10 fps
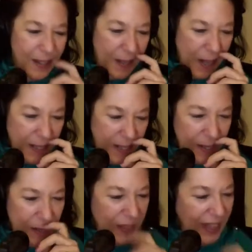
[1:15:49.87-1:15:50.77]
I didn't
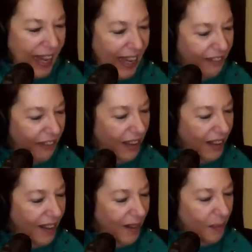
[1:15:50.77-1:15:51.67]
do it live.
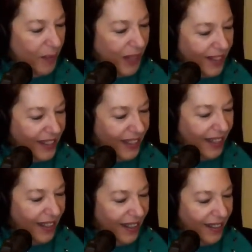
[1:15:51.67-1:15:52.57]
But
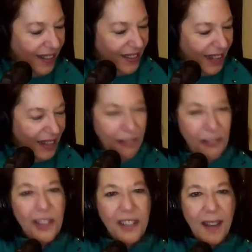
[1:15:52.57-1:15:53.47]
this is not the
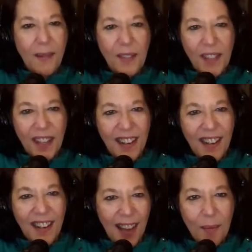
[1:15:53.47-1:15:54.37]
first time I've done it
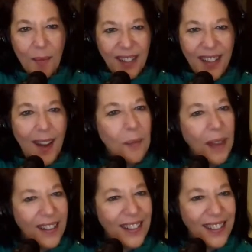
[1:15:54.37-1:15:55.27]
online, but it's getting
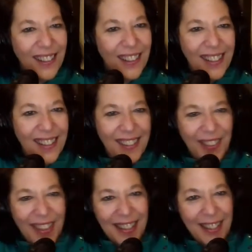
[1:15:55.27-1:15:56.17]
better. So this
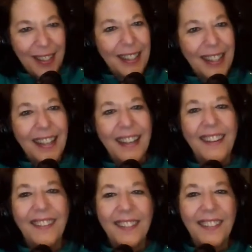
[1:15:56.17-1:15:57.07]
is the
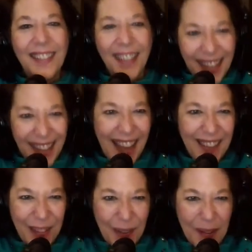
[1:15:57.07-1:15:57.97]
Sunday
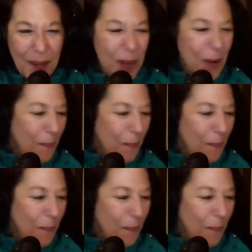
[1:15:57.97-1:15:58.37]
Livestream debut.